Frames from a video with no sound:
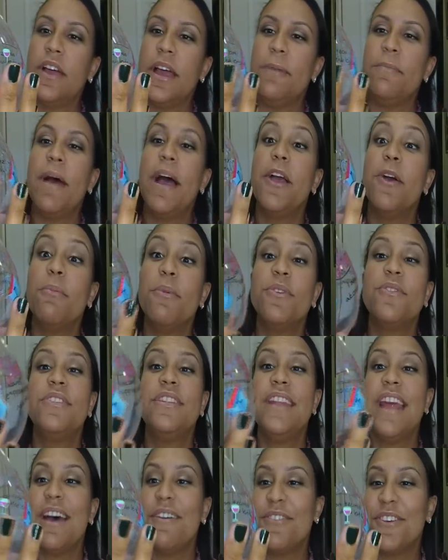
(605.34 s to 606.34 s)
Okay, I
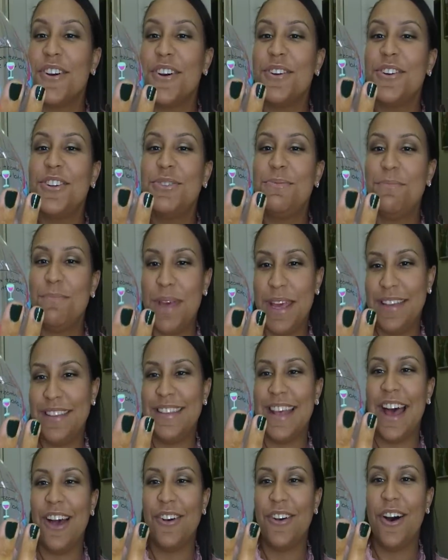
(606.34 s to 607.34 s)
almost never
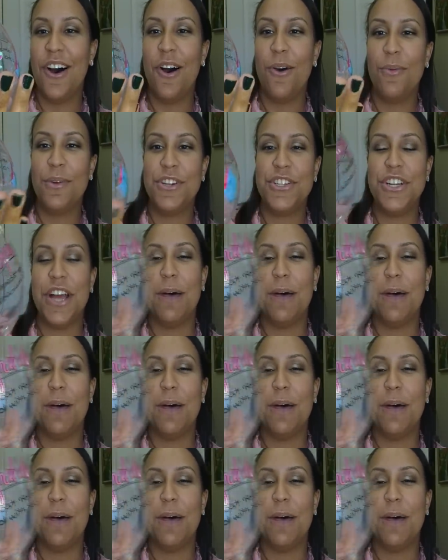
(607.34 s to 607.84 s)
mix alcohol